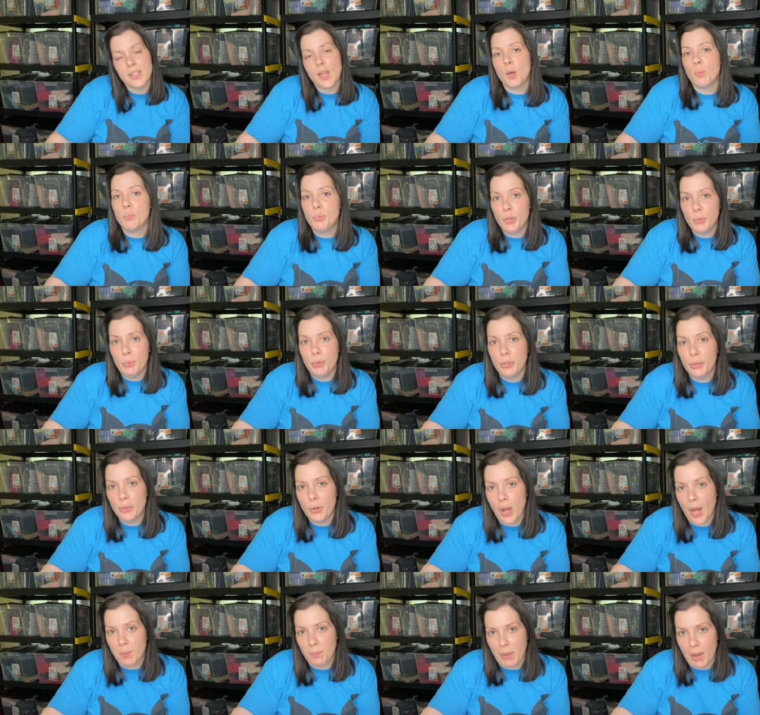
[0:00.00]
a boo-boo
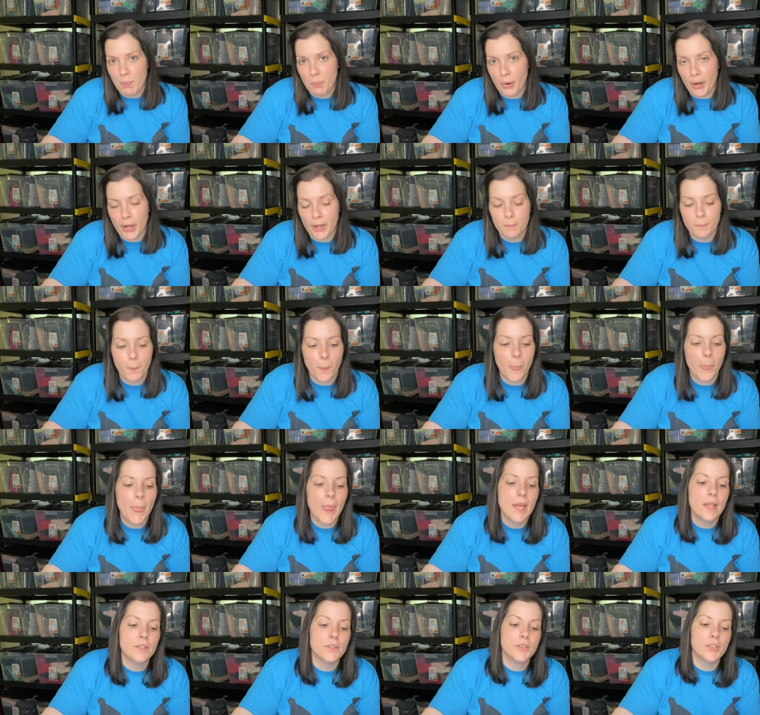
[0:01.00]
on my part.
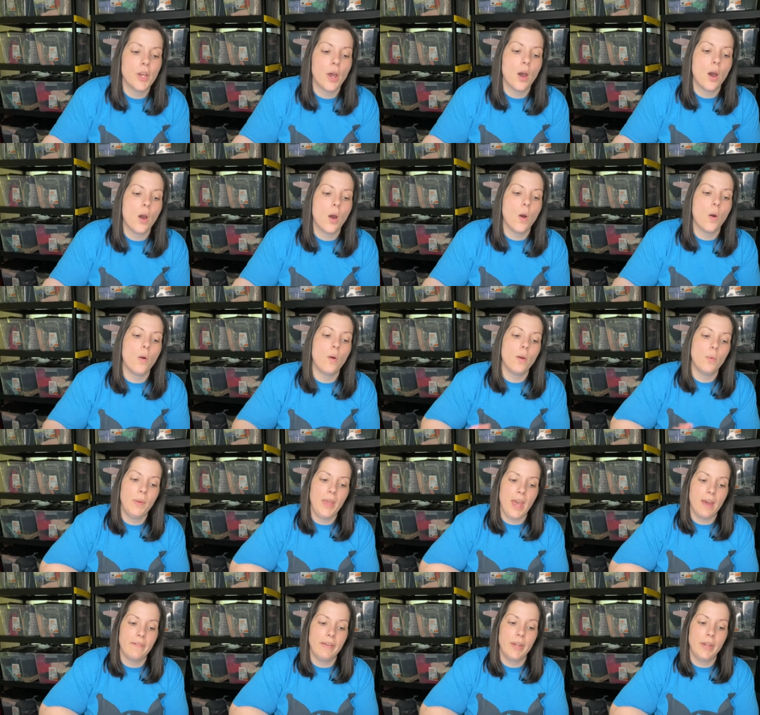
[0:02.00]
So we have a